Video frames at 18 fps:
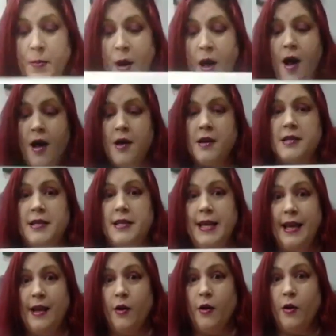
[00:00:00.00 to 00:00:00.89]
box
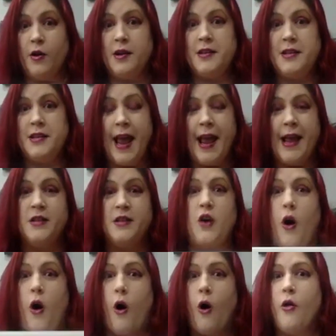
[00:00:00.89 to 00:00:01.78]
here contains
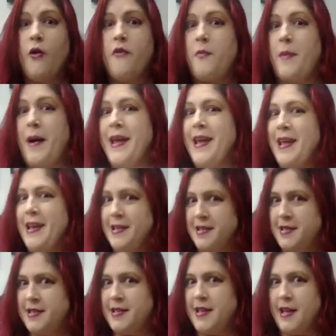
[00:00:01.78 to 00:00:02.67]
all of my
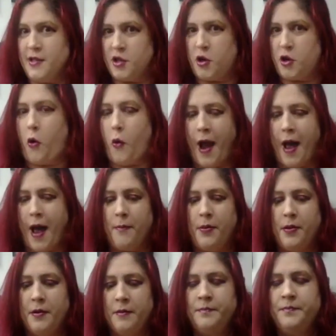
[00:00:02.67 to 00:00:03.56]
incense crap.
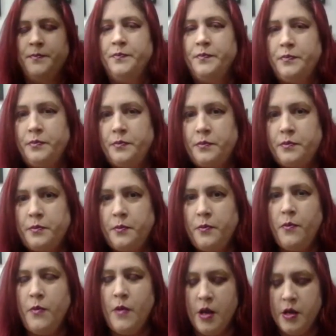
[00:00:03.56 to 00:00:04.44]

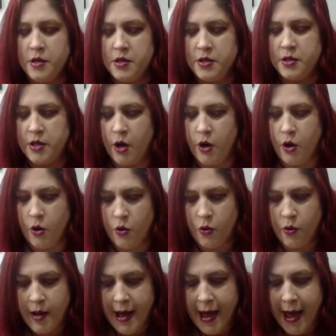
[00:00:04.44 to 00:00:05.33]

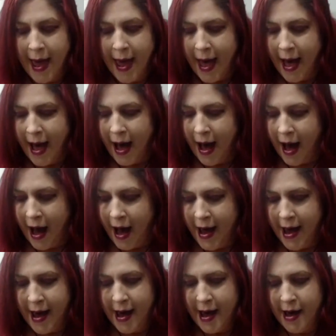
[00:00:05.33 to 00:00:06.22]
So I
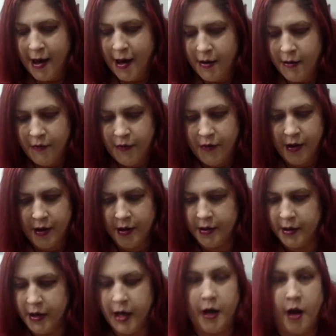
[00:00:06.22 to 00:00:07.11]
have,
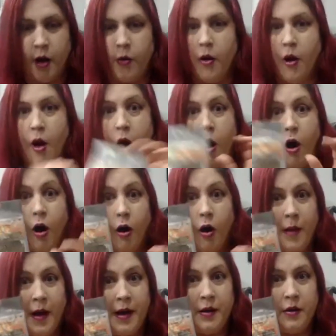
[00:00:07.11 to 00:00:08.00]

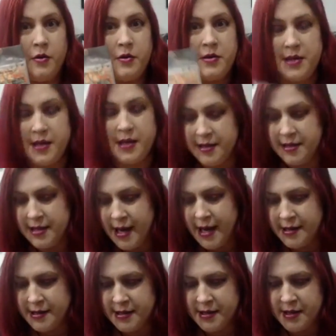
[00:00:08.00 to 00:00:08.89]
all my loose
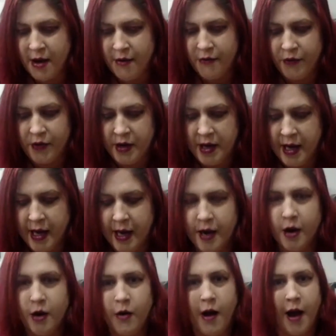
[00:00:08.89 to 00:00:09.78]
incense stuff in
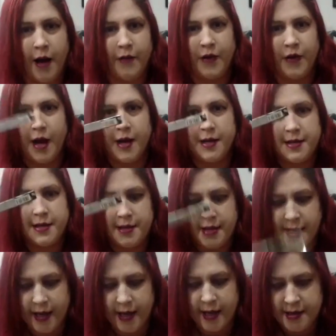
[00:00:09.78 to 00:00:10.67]
here. I've got
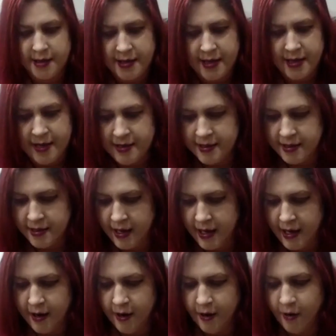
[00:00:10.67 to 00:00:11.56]
stick incense in
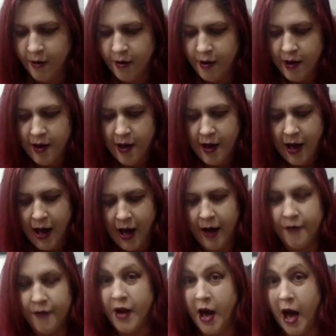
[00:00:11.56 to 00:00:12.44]
here.
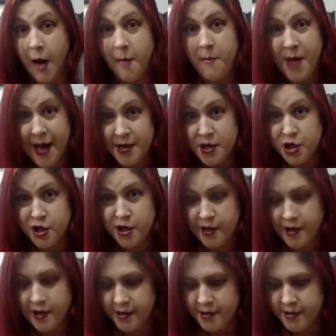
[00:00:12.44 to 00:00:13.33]
I've got
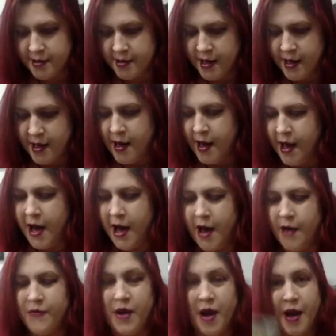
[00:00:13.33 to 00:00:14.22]
matches.
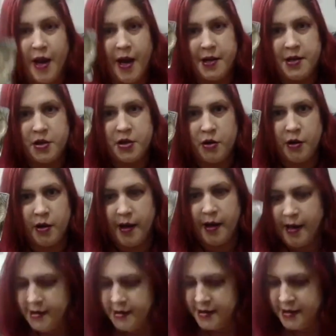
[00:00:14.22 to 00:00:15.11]
I've got extra
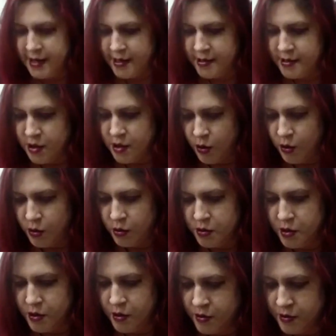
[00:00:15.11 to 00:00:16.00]
incense
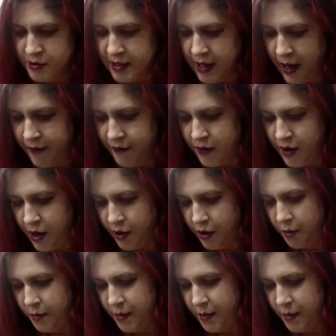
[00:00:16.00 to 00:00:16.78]
holders. I've got all